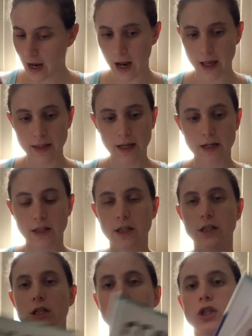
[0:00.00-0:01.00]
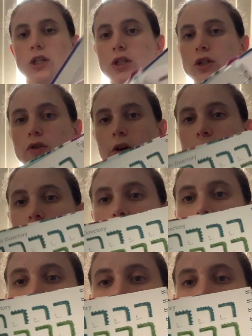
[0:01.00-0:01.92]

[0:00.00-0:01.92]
And then this is just a directory. It